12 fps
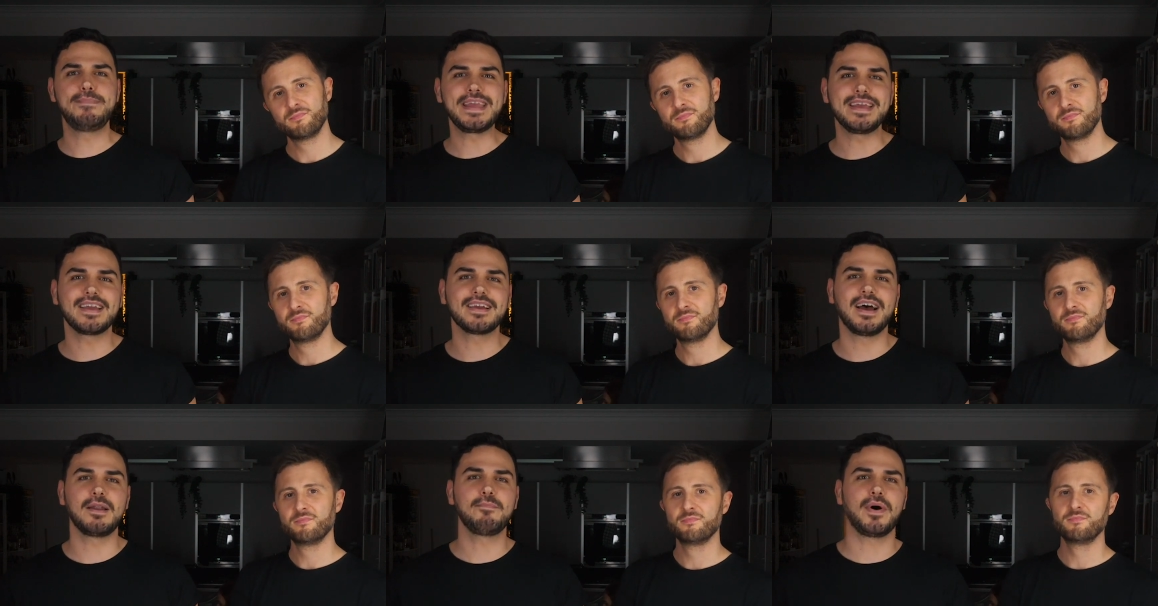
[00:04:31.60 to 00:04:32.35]
Speaker 1: being
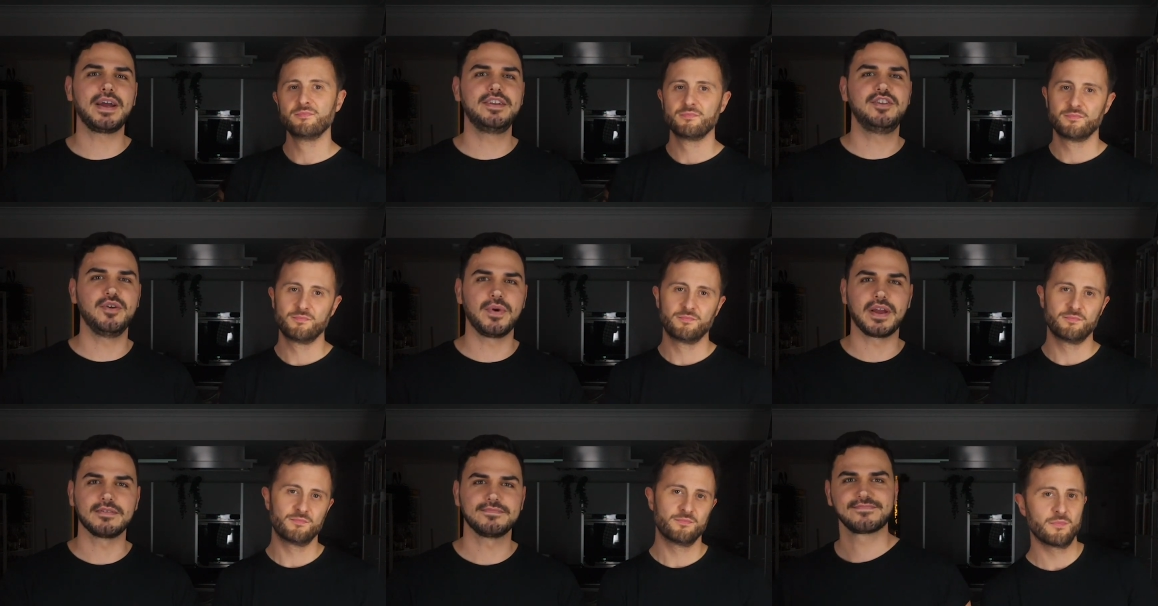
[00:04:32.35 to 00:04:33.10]
and by
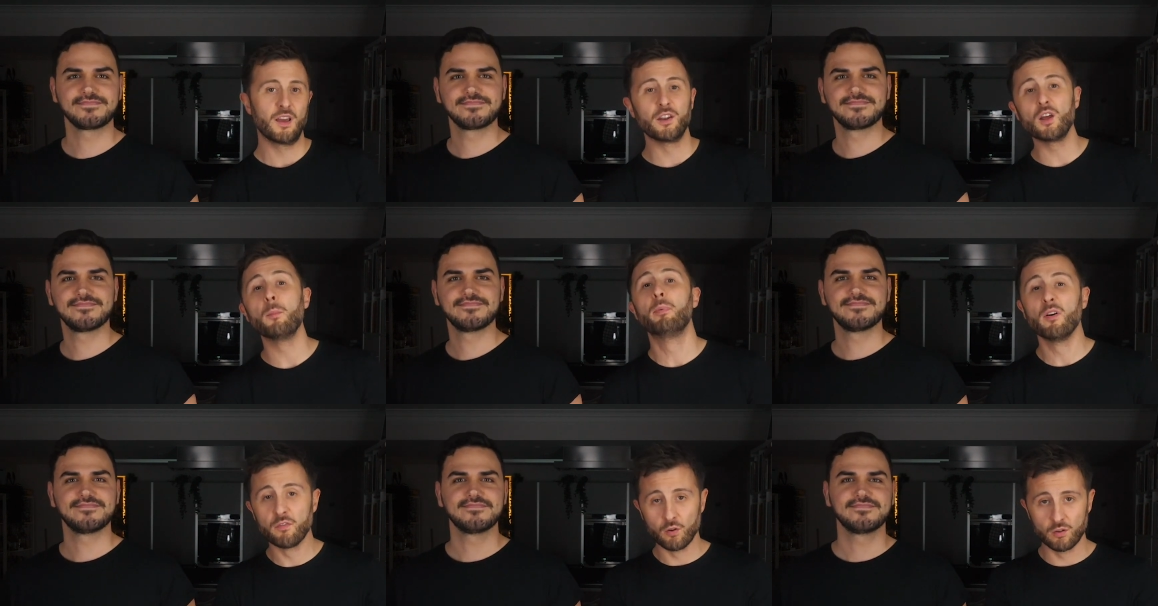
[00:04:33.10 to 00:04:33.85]
doing. And
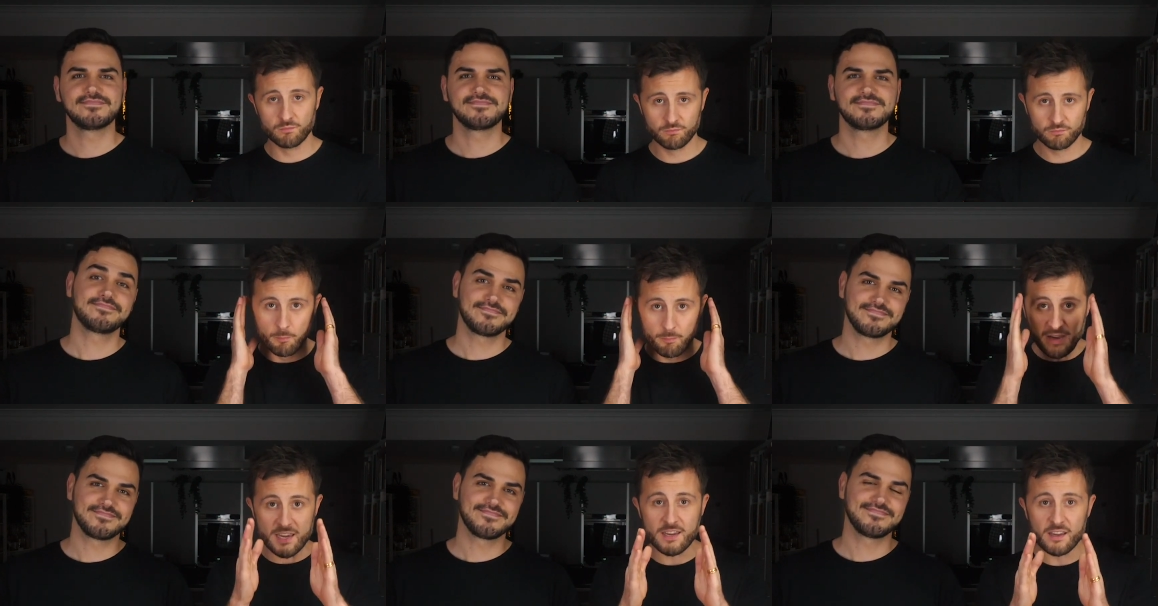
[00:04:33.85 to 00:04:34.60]
above all,
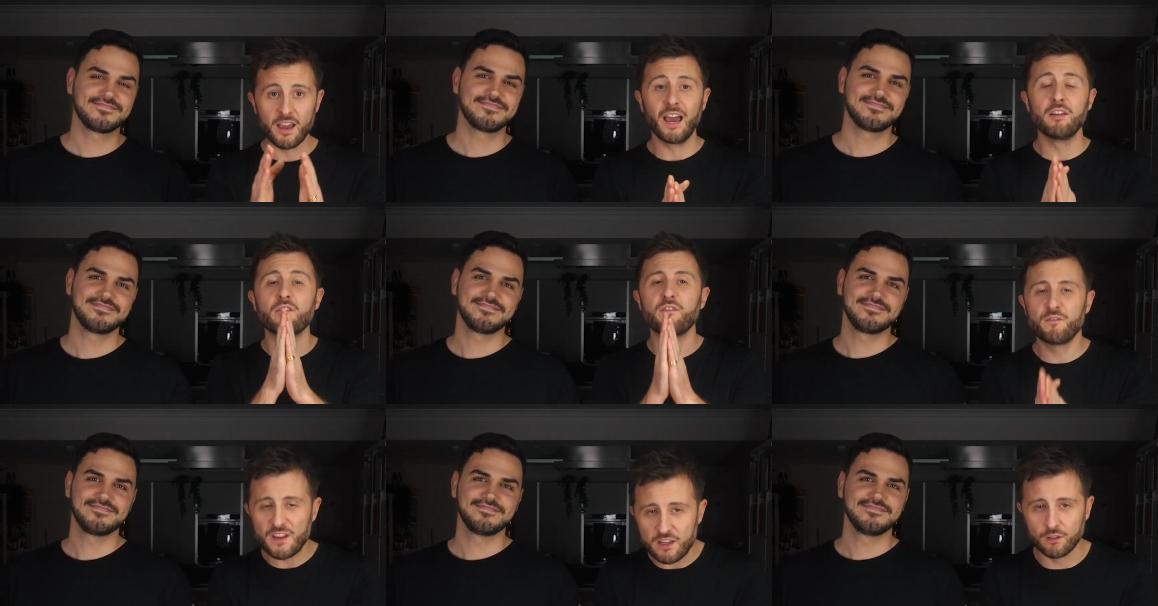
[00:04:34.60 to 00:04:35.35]
be and
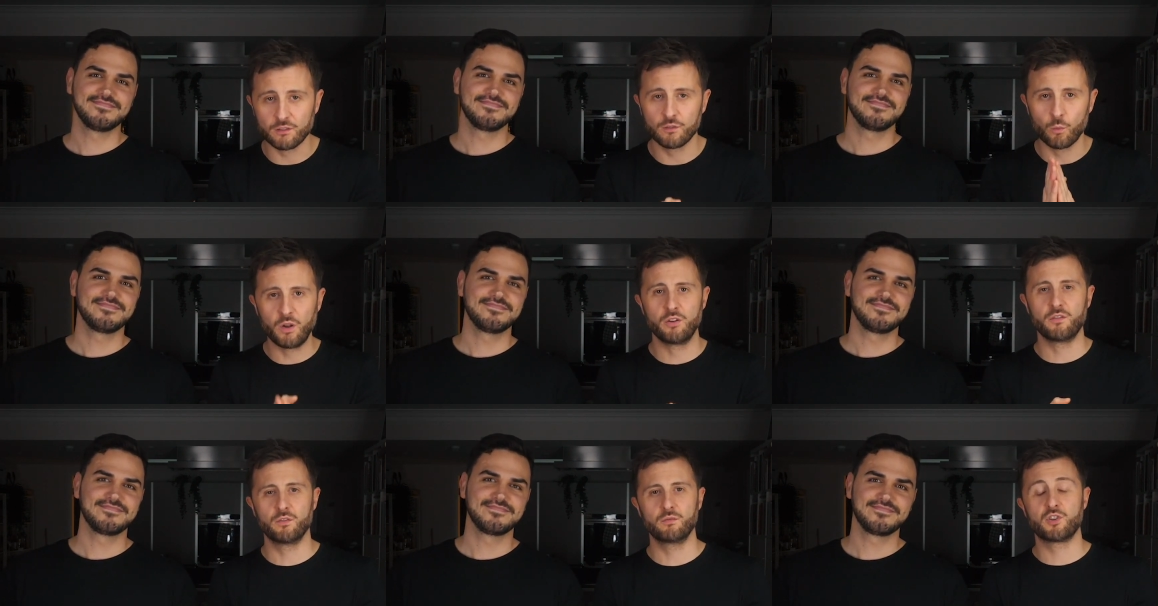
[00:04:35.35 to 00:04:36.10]
Speaker 2: feel
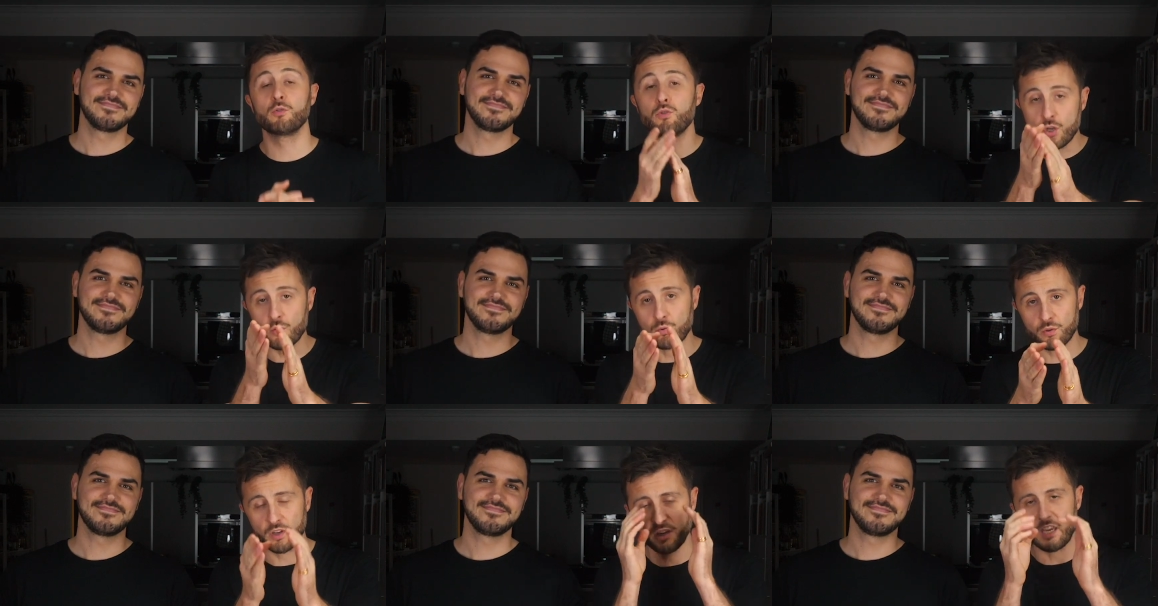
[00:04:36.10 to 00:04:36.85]
wonderful so
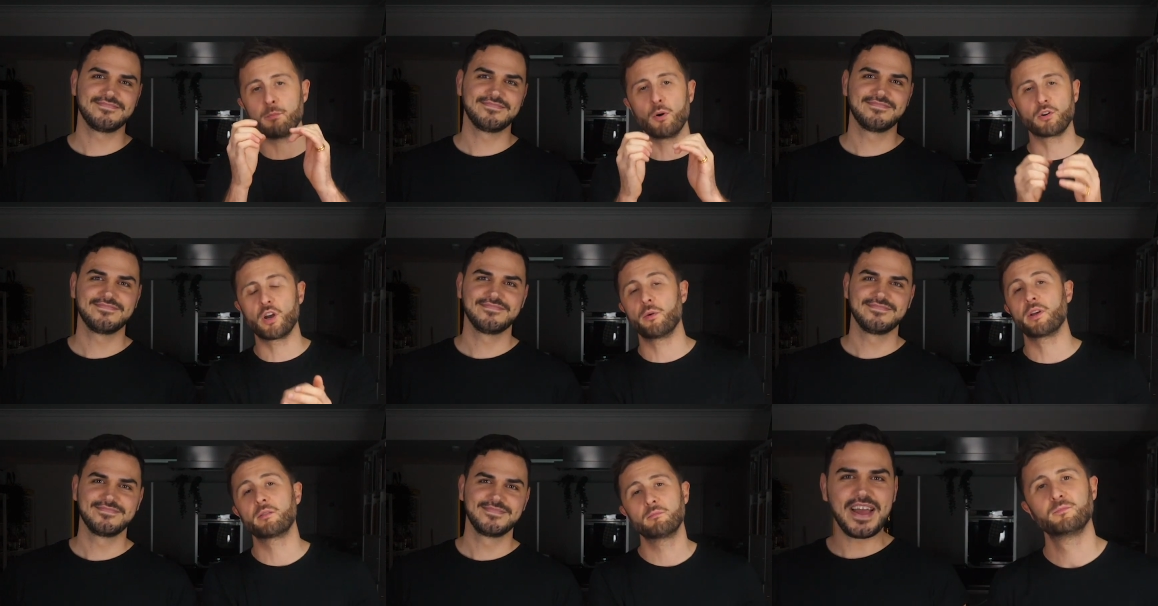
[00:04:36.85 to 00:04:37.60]
you can keep on
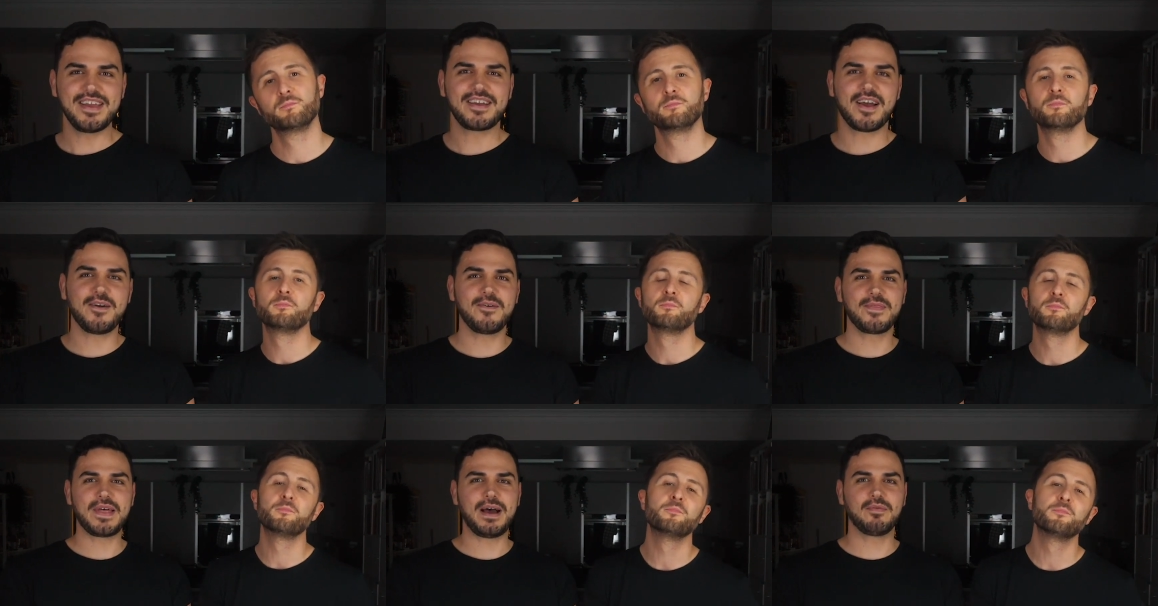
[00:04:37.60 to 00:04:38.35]
there
Speaker 1: you
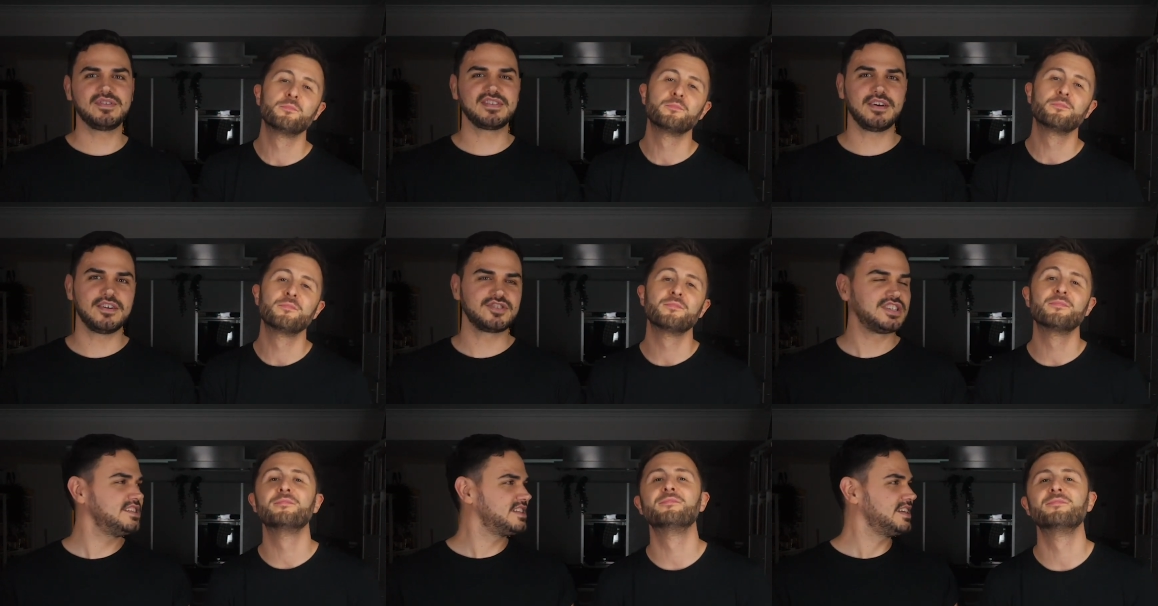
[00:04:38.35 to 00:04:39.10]
go, that was our
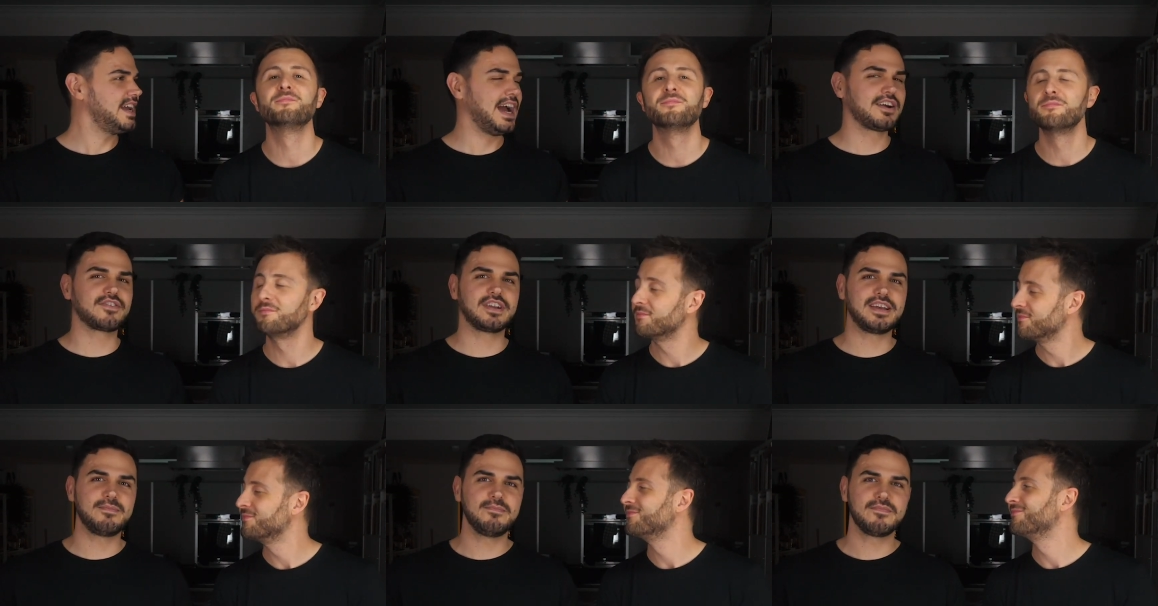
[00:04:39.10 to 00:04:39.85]
cheesy
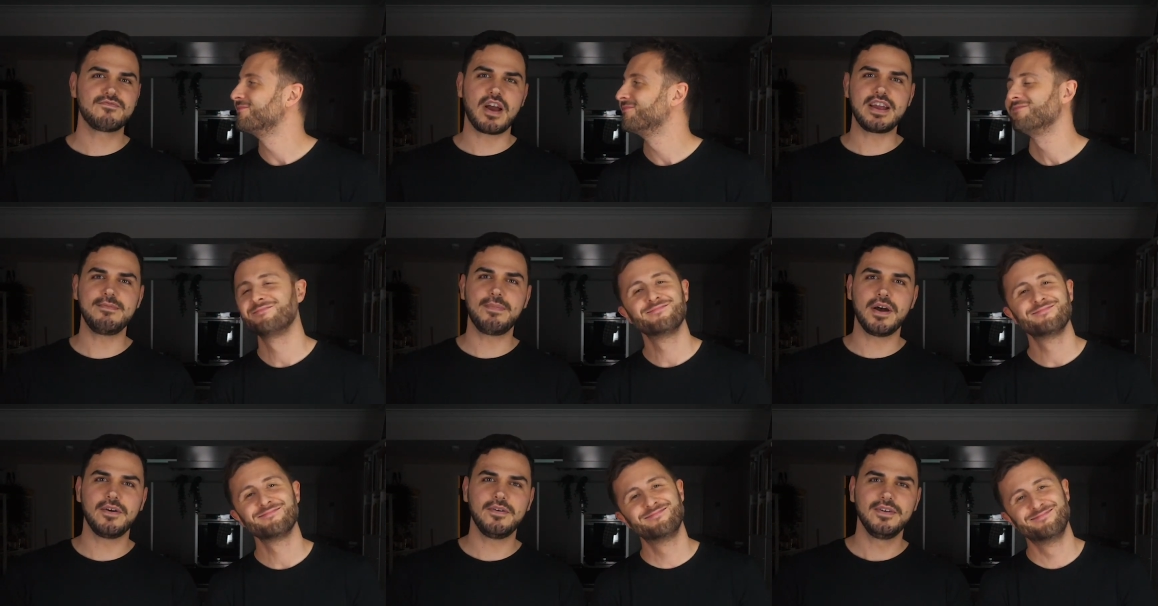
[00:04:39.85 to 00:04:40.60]
acronym
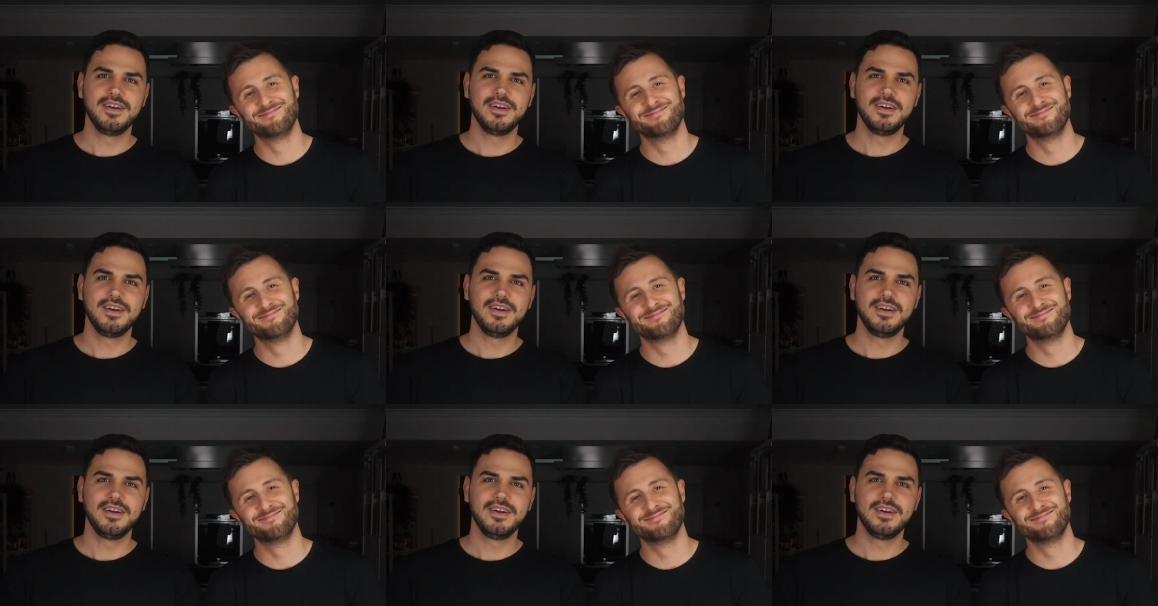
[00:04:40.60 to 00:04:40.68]
Rainbow,